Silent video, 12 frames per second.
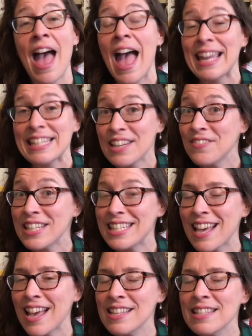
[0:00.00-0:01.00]
And if it
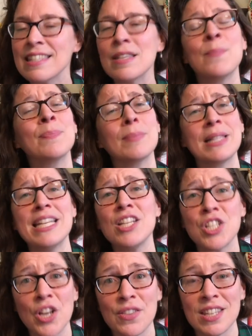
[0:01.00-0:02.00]
does, please
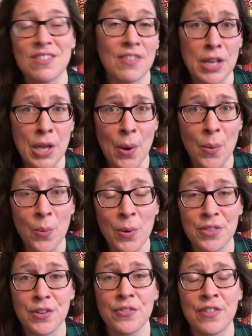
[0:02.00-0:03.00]
share this video
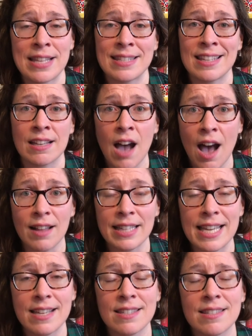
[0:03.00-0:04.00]
with your friends and
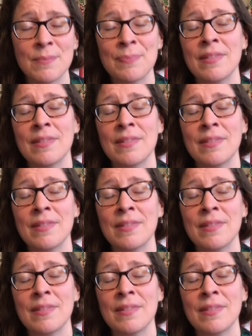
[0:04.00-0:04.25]
colleagues.